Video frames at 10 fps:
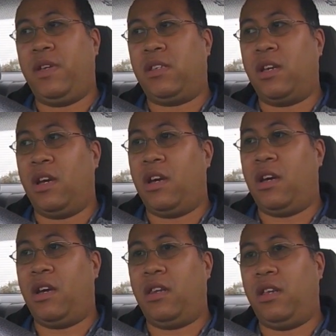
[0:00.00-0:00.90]

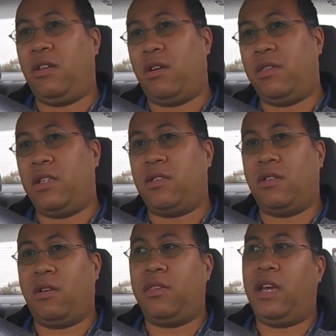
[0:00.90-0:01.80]
VidCon and all this
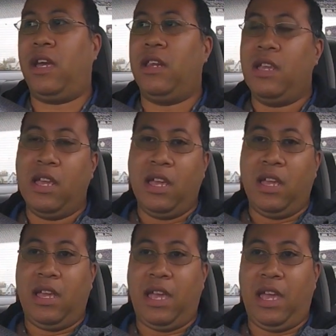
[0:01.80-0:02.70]
and all that.
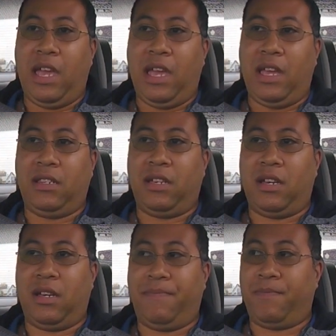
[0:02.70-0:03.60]
And,
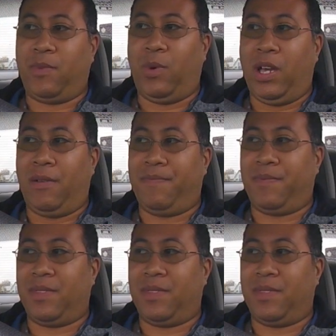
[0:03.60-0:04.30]
um, well,